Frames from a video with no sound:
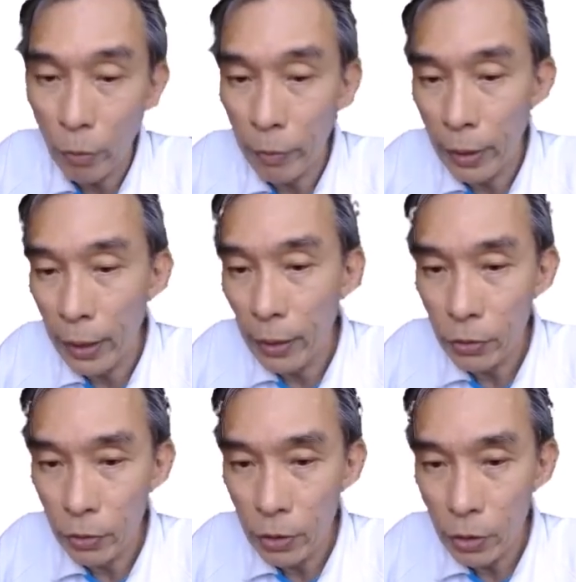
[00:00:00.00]
So this
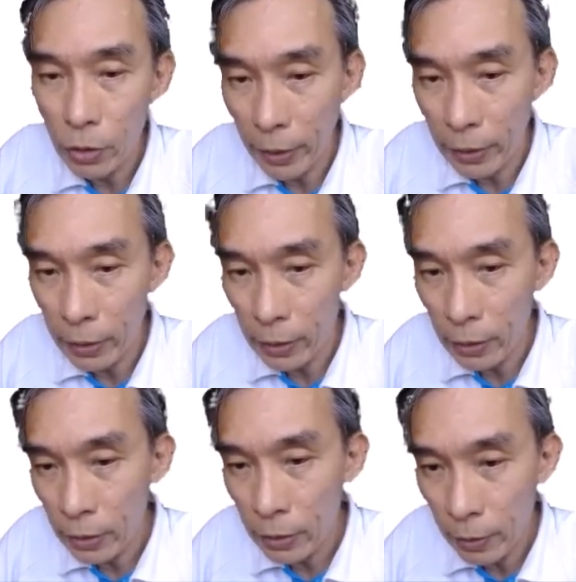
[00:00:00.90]
particular
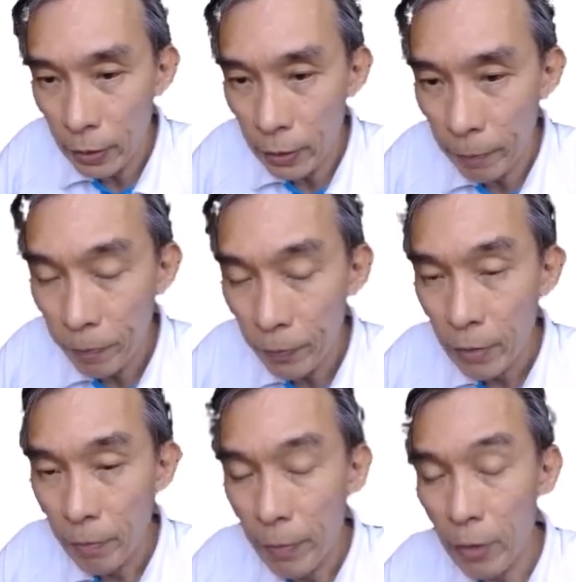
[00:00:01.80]

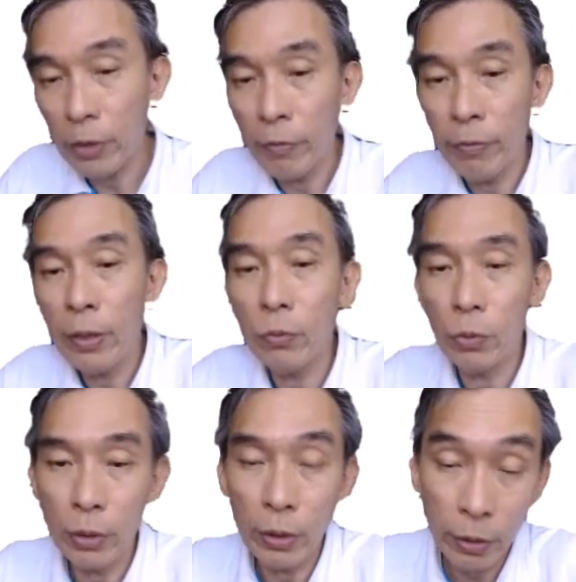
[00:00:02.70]
mail server would
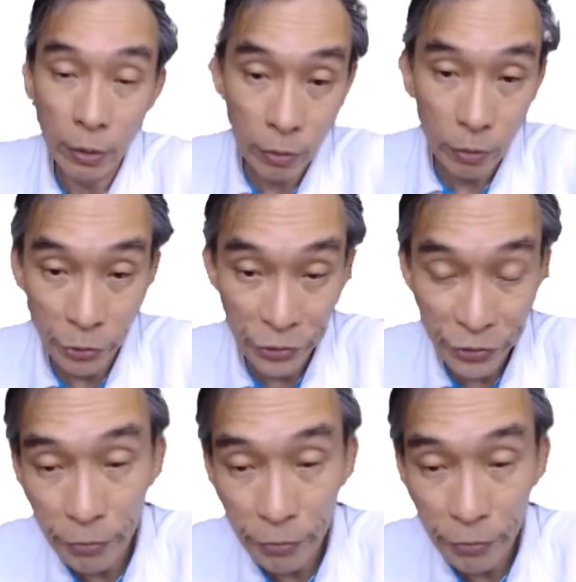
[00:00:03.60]
receive